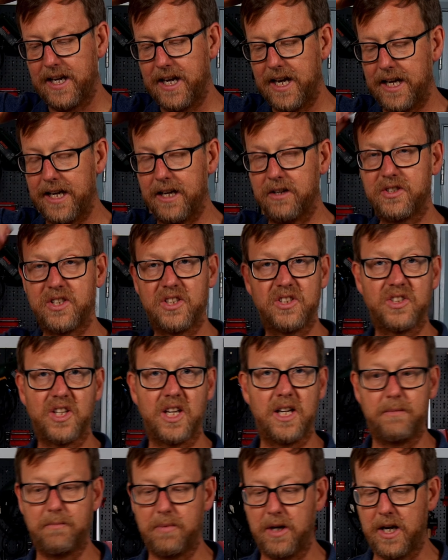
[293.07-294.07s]
and it's just
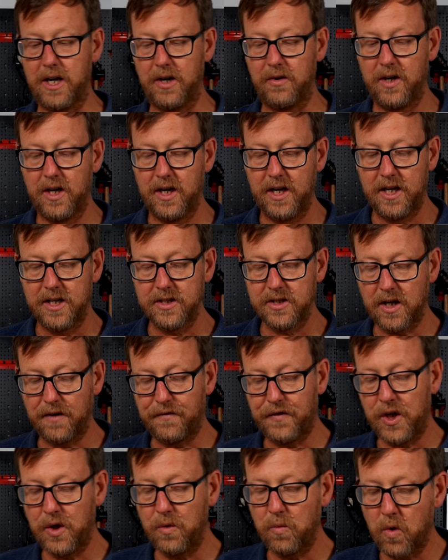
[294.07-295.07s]
going to blow. So
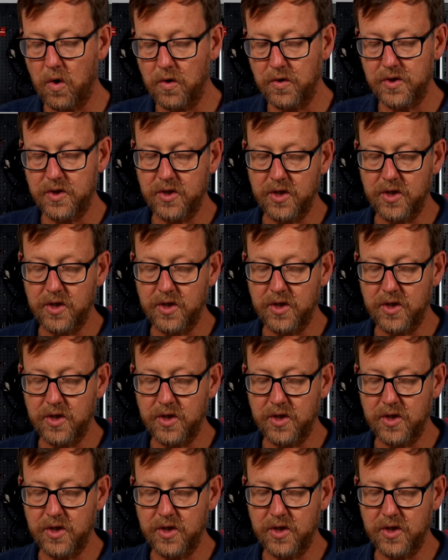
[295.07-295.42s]
if you want